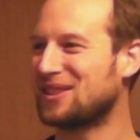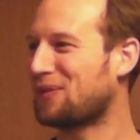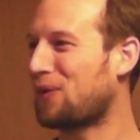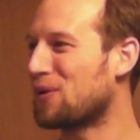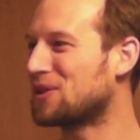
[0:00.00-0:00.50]

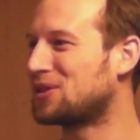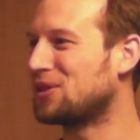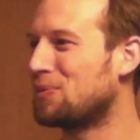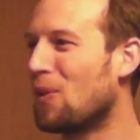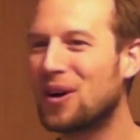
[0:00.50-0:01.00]
look forward to
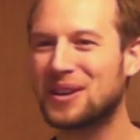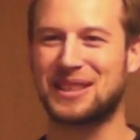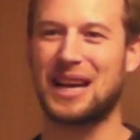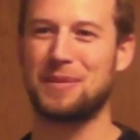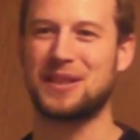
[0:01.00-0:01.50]
and more
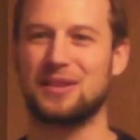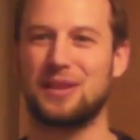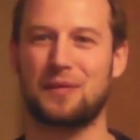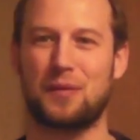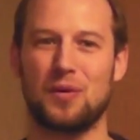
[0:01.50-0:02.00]
excitement to
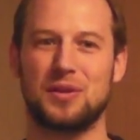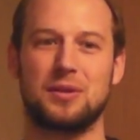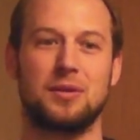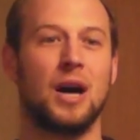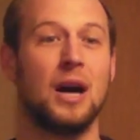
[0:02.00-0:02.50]
look forward
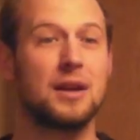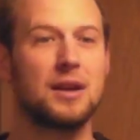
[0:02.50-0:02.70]
to. New